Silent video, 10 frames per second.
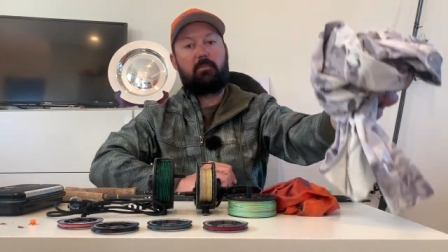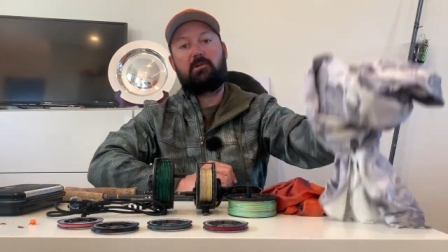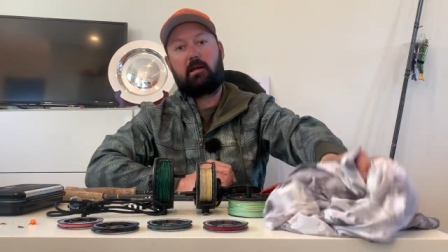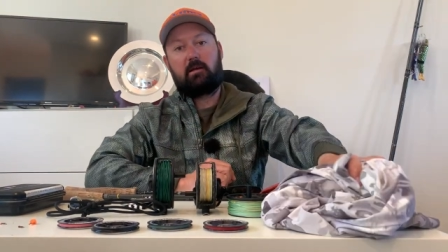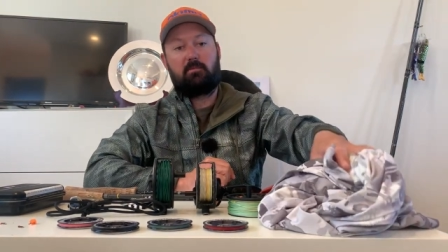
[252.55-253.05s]
I
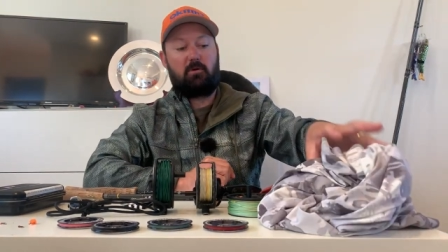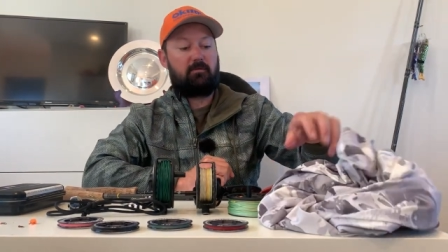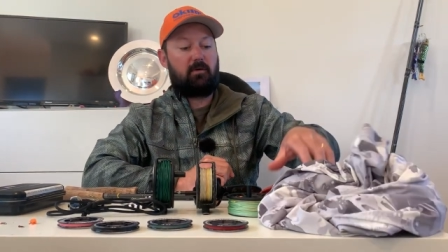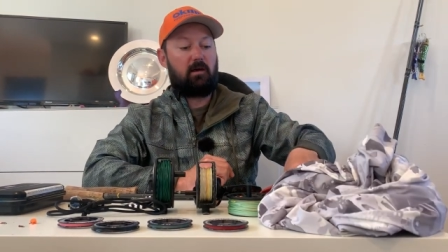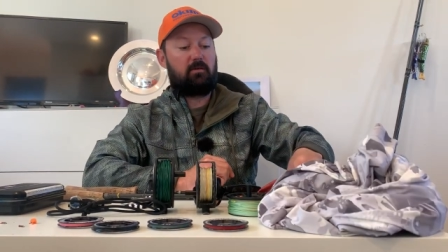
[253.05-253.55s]
protected
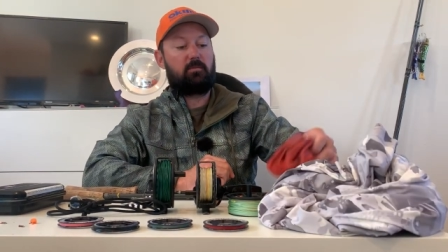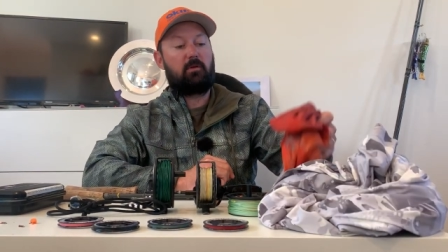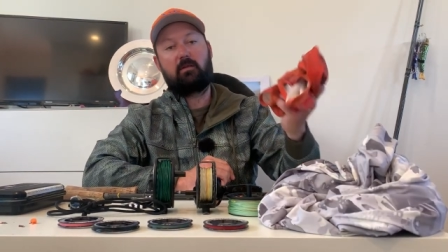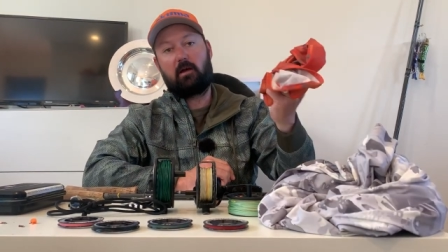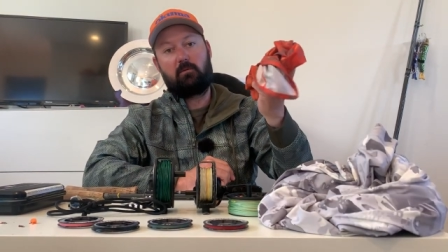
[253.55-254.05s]
my face
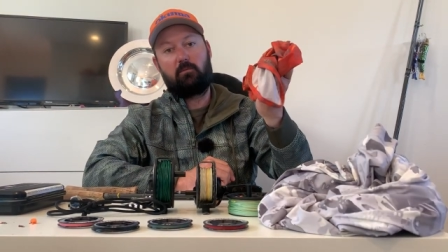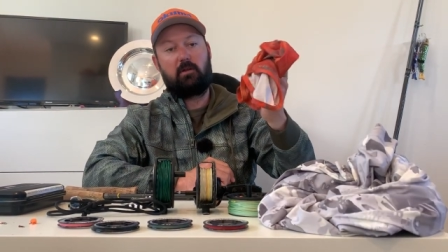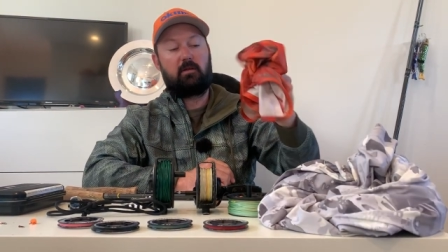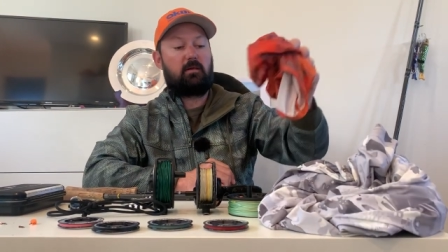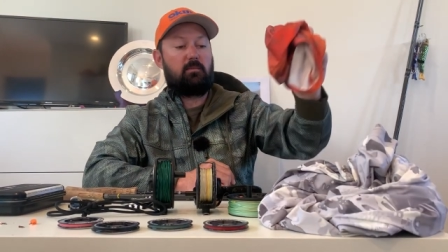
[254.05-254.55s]
from the sun
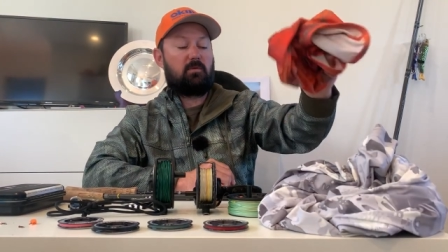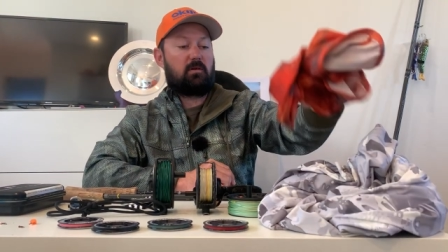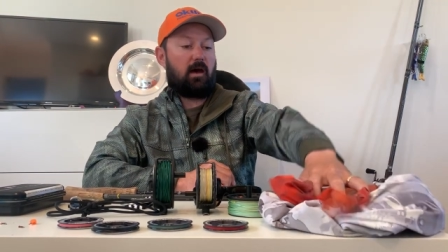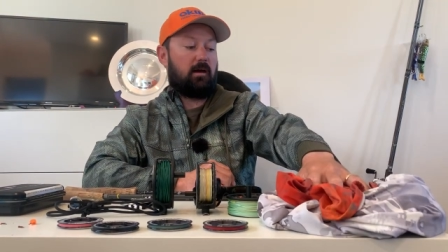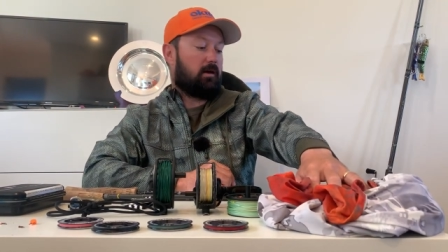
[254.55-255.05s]
with a
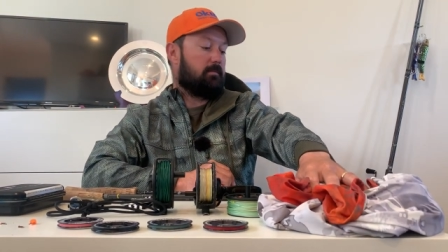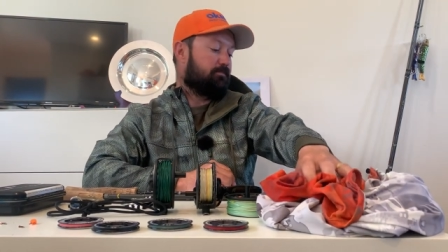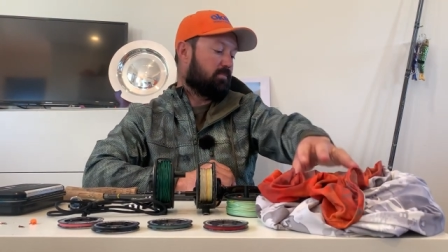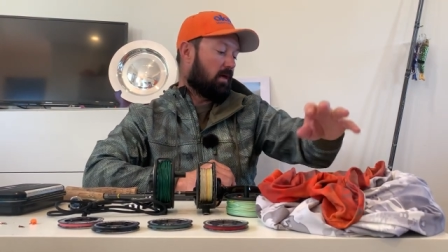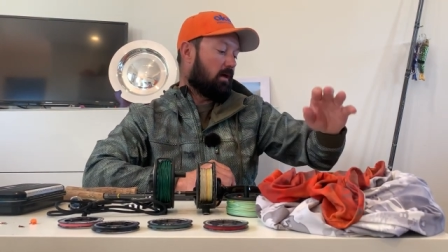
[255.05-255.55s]
Simms gaiter
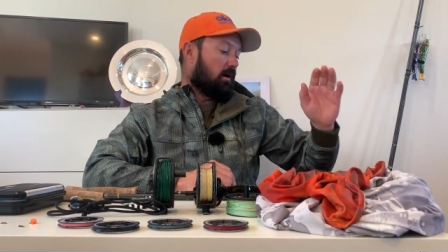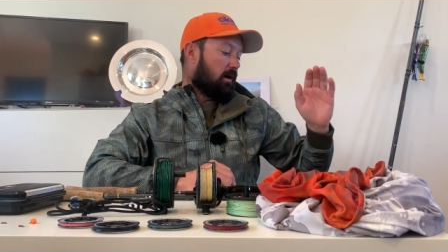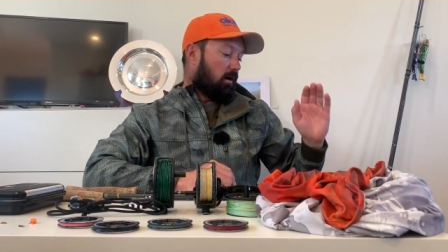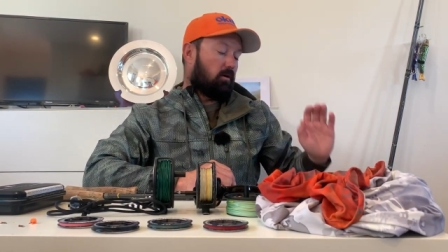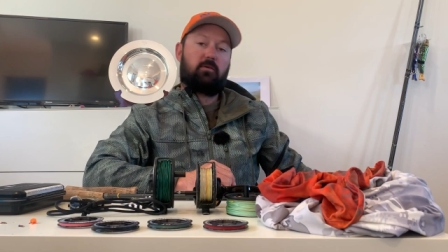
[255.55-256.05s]

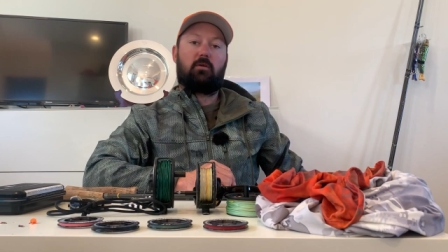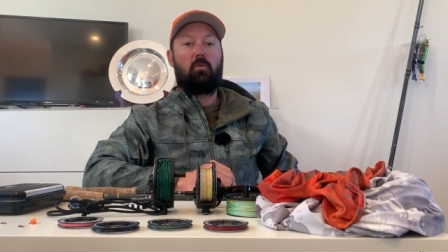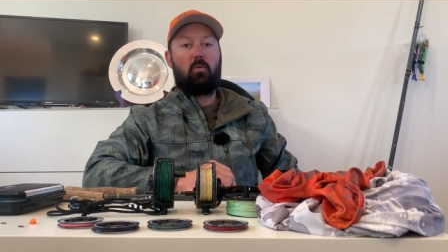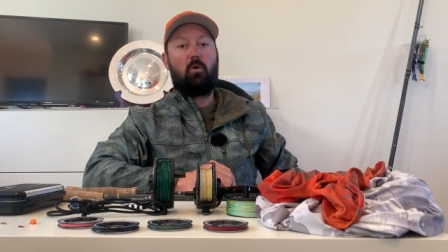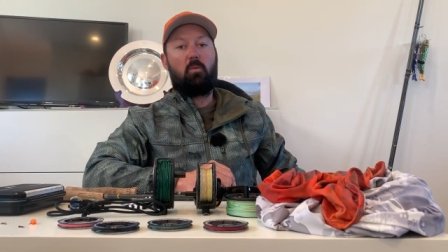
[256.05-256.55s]
I
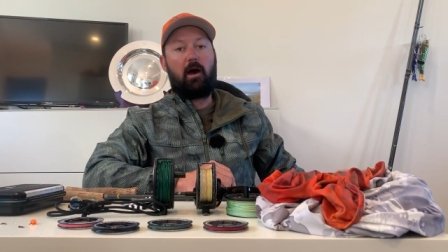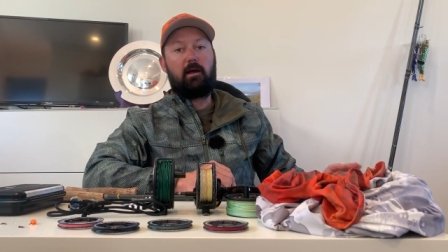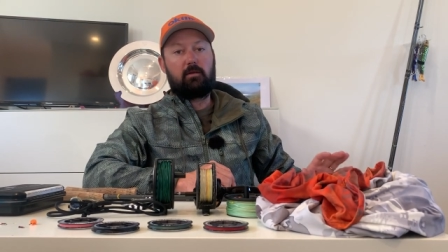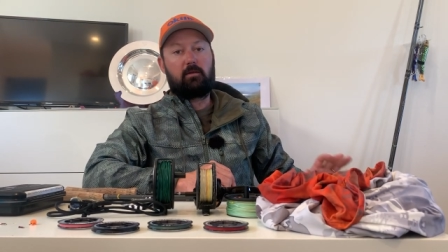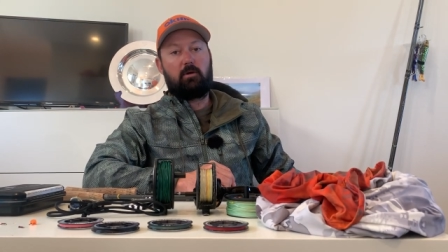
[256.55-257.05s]
also wore
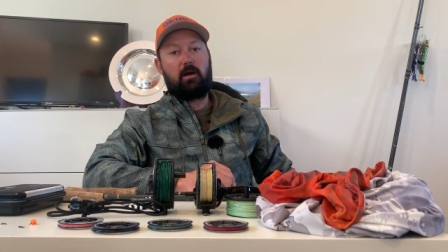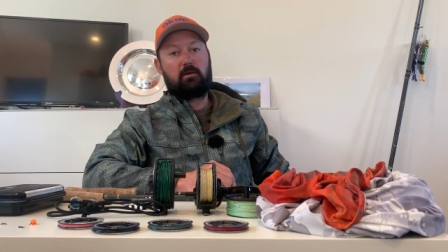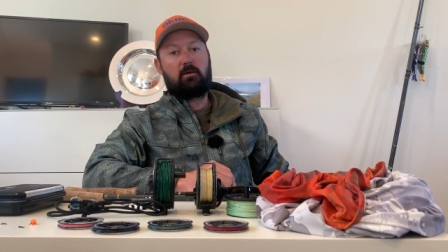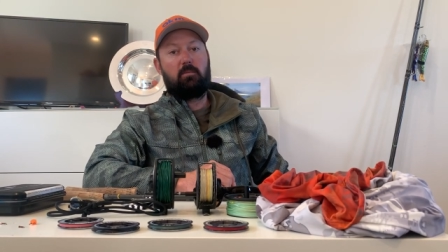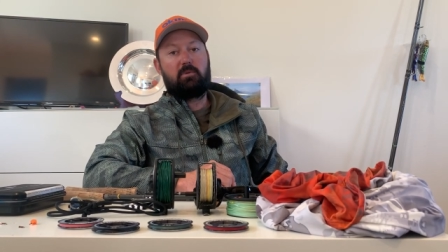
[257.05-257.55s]
waders
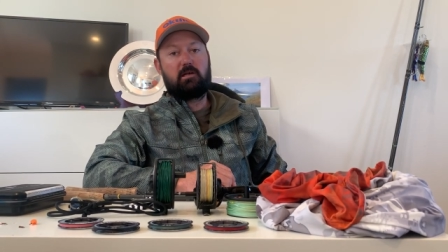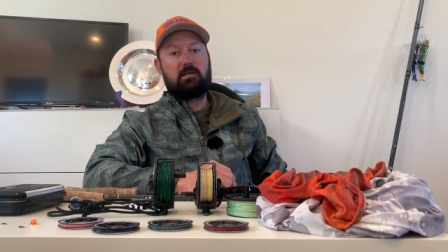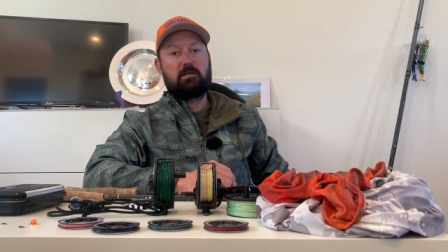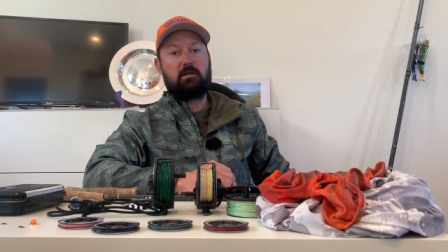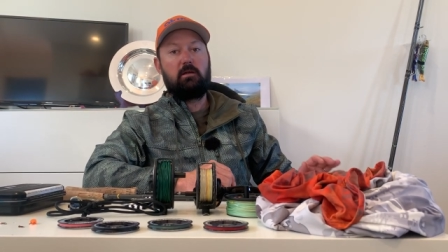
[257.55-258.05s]
throughout the
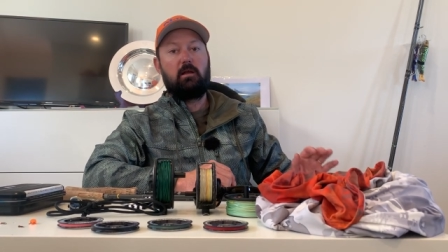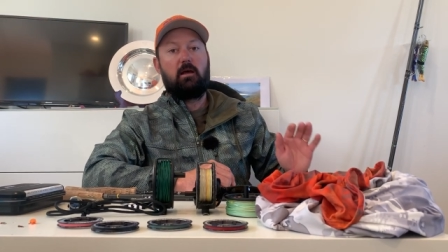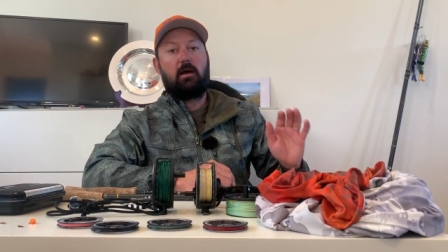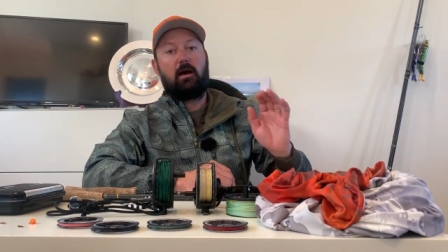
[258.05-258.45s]
competition.